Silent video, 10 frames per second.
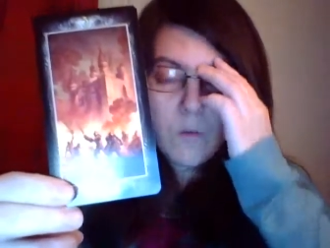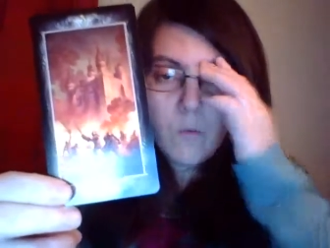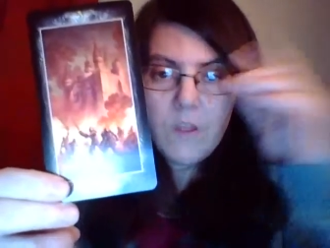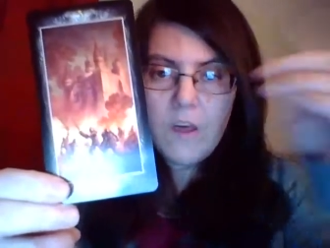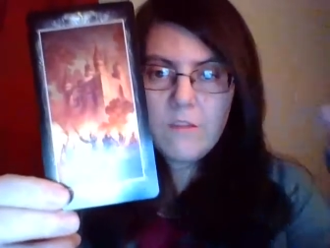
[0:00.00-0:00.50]

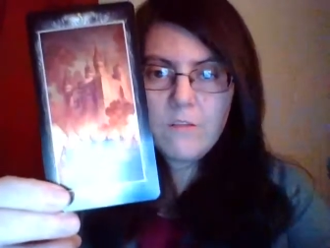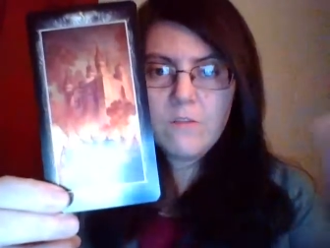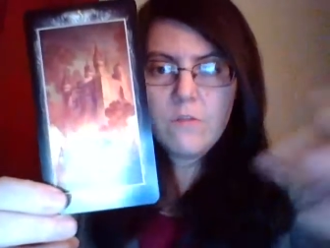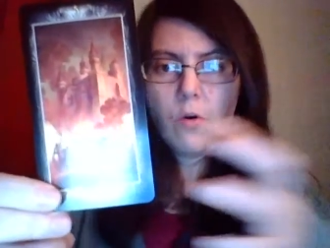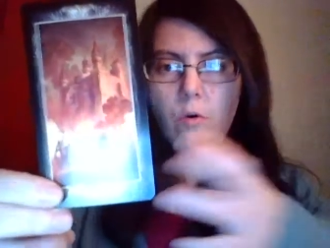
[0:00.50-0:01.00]
with
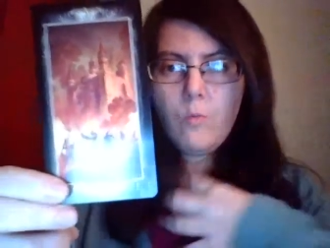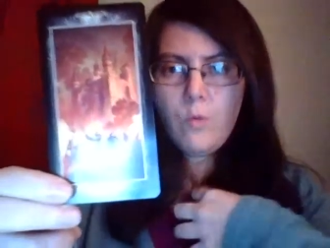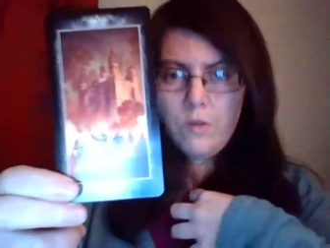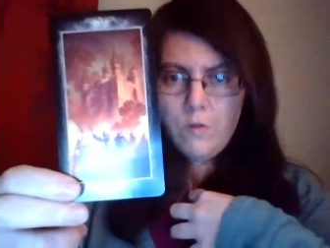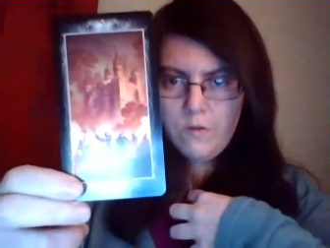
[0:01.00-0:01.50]
others or
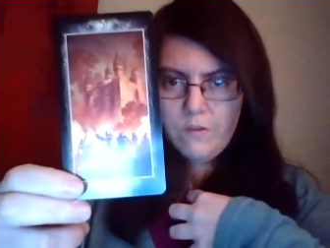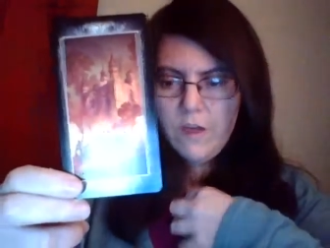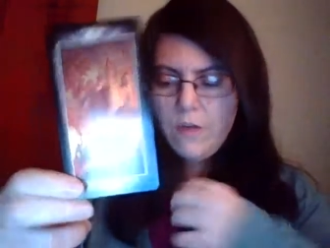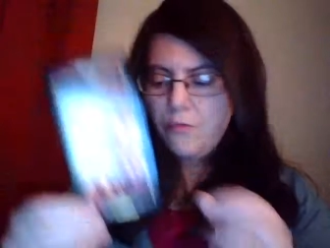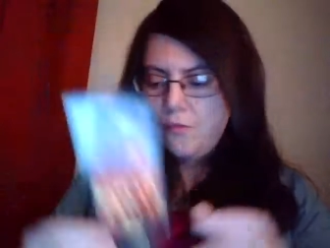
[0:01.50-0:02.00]
with
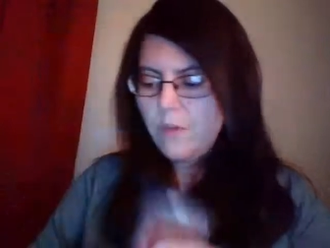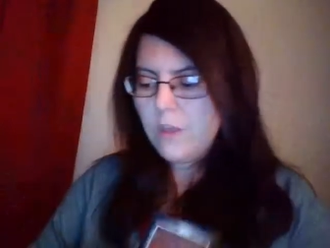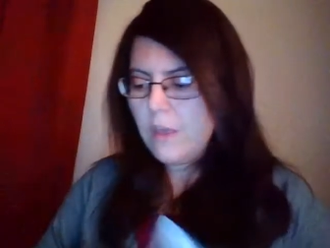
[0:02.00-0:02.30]
yourself.